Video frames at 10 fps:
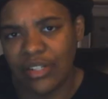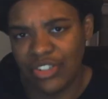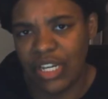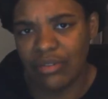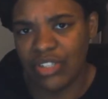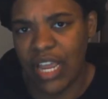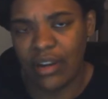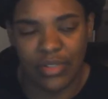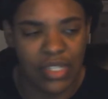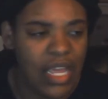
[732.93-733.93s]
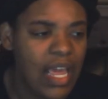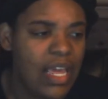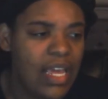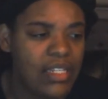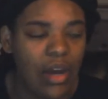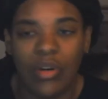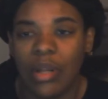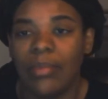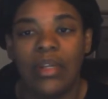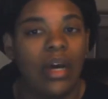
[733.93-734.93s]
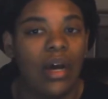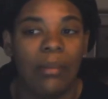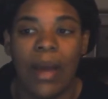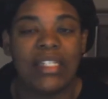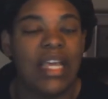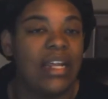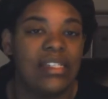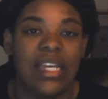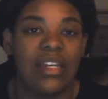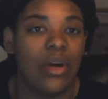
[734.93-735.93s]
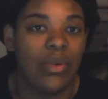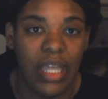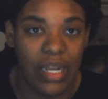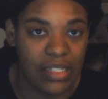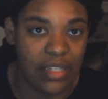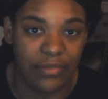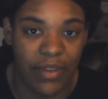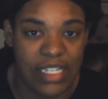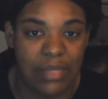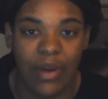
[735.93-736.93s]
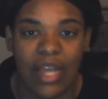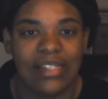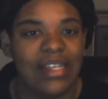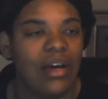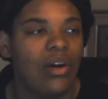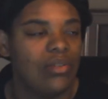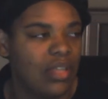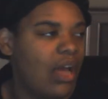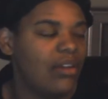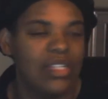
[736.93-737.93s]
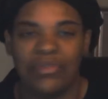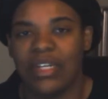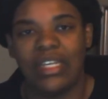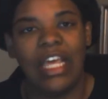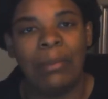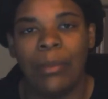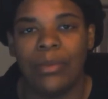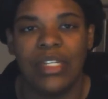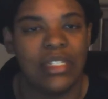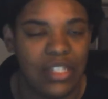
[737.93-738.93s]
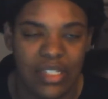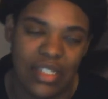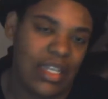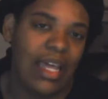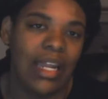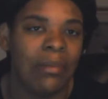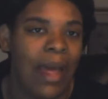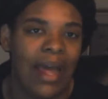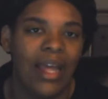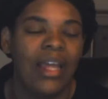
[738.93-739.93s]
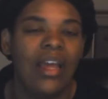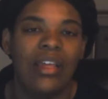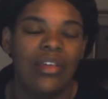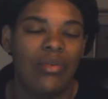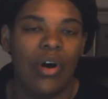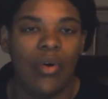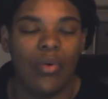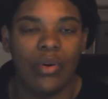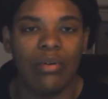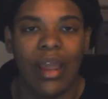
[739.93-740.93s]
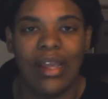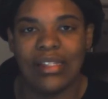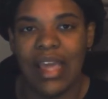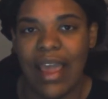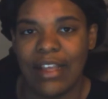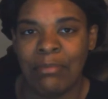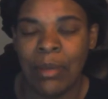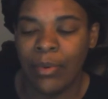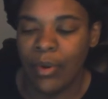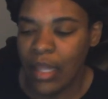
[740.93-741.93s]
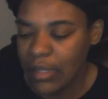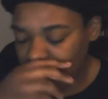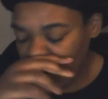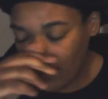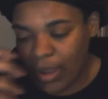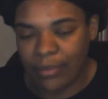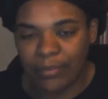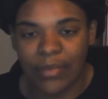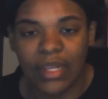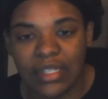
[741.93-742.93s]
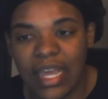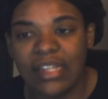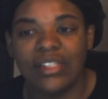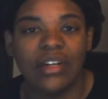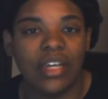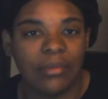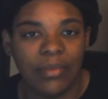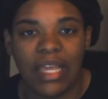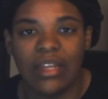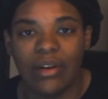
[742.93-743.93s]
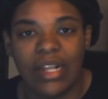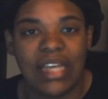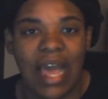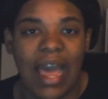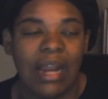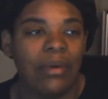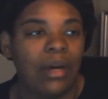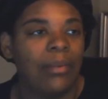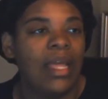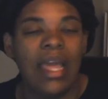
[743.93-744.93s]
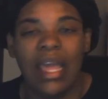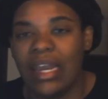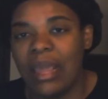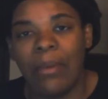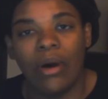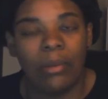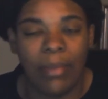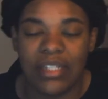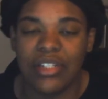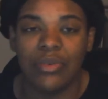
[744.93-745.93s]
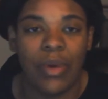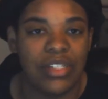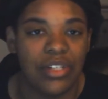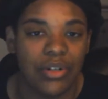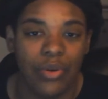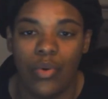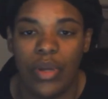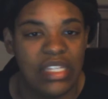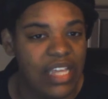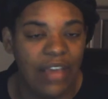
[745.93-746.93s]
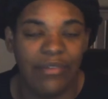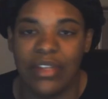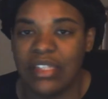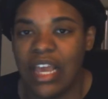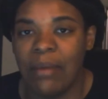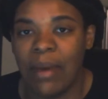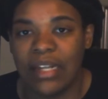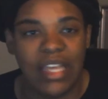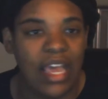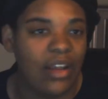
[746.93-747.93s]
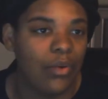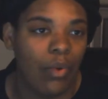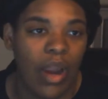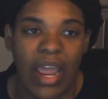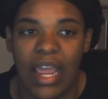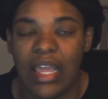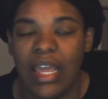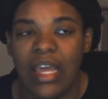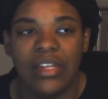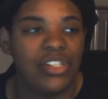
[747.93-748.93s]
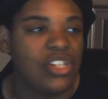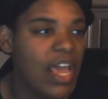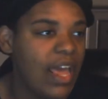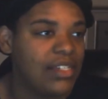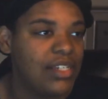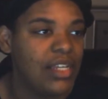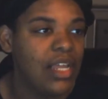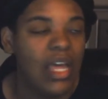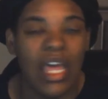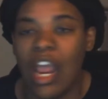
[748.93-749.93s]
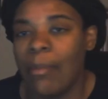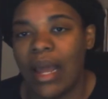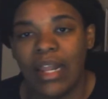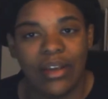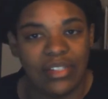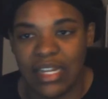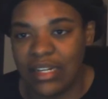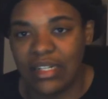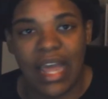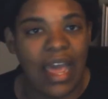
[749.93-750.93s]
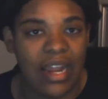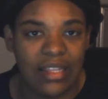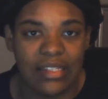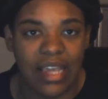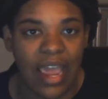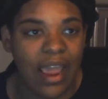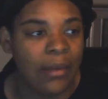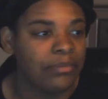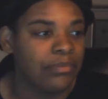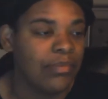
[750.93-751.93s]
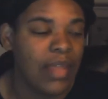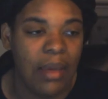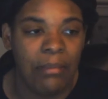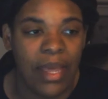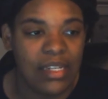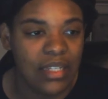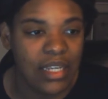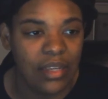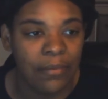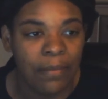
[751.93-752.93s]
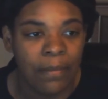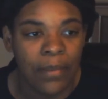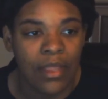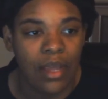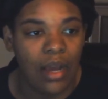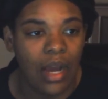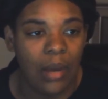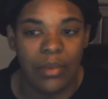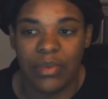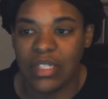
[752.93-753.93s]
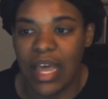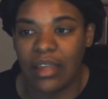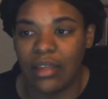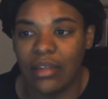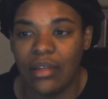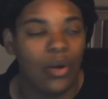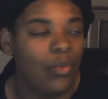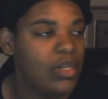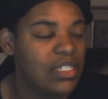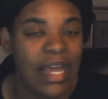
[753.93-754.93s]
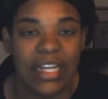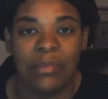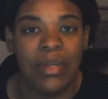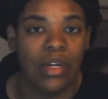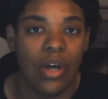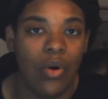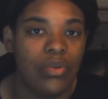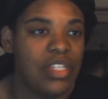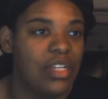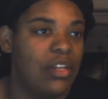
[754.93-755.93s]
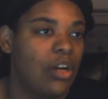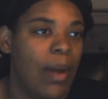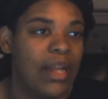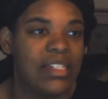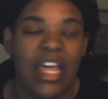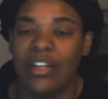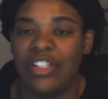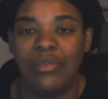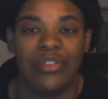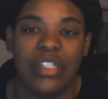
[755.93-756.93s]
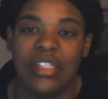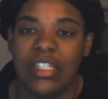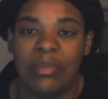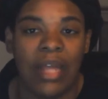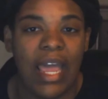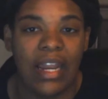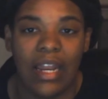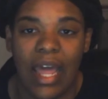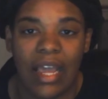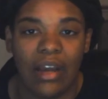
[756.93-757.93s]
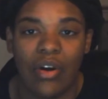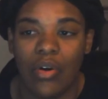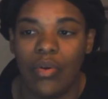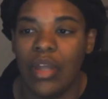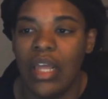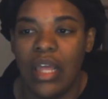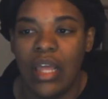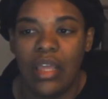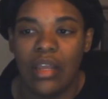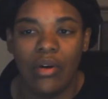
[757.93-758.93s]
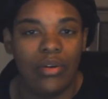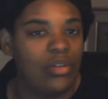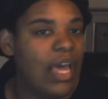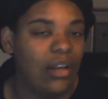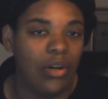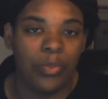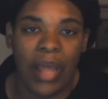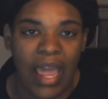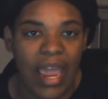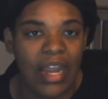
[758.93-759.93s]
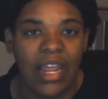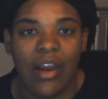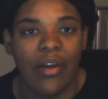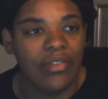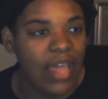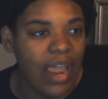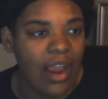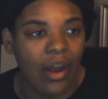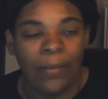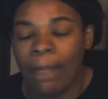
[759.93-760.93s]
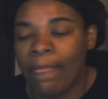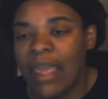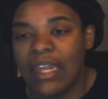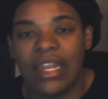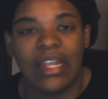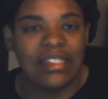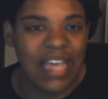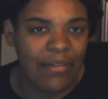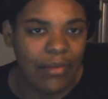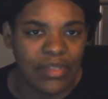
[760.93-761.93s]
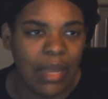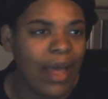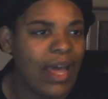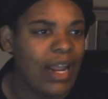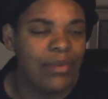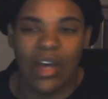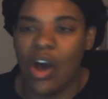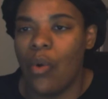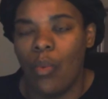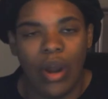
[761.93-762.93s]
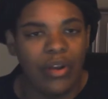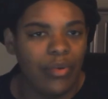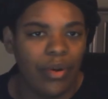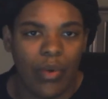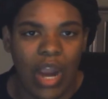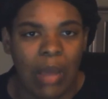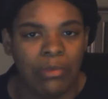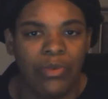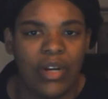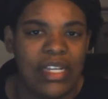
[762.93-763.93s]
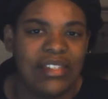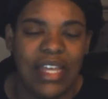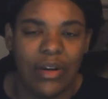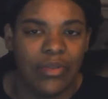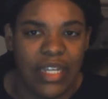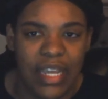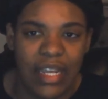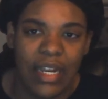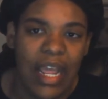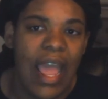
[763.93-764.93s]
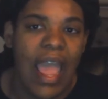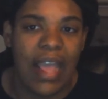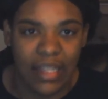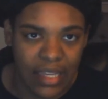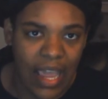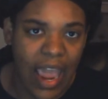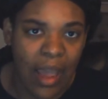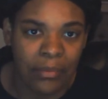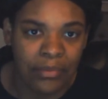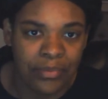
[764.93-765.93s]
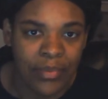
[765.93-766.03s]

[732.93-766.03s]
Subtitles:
Jingle Jangles. He told them, Montana said no killing to the festival. I said, oh, so y'all just finna kill people just to kill them. Ah, you old crazy ass people. So anyway, they took him. They, you know, they tied him up and they brought him back to the rest of the crew. Xavier's there, Montana, Ray, Chet, everybody else that done died at this camp. And basically, he was like, you know, what is it like to be a ghost? And, you know, Montana, she was just explaining, like, oh, you know, you got a little pain here and there. And then Xavier was talking about how they was all wandering around before they settled in at the camp.